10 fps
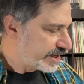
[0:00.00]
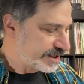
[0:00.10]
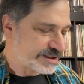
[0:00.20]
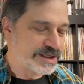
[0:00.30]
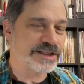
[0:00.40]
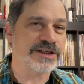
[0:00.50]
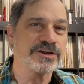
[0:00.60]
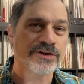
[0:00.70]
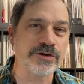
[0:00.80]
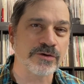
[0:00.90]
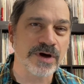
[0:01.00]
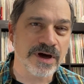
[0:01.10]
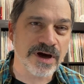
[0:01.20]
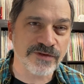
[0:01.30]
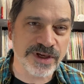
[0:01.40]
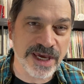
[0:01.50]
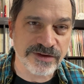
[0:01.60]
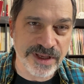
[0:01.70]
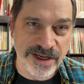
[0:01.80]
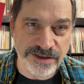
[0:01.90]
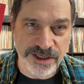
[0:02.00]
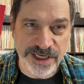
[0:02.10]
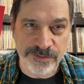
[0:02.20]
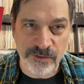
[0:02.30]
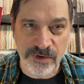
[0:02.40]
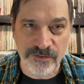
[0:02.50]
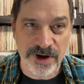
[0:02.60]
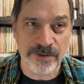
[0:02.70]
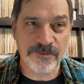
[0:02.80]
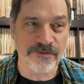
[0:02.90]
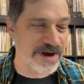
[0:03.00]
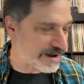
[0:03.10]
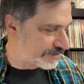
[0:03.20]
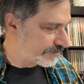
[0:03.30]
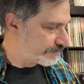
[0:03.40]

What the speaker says: It's disc 2 of You Can't Do That on Stage Anymore, Volume 5.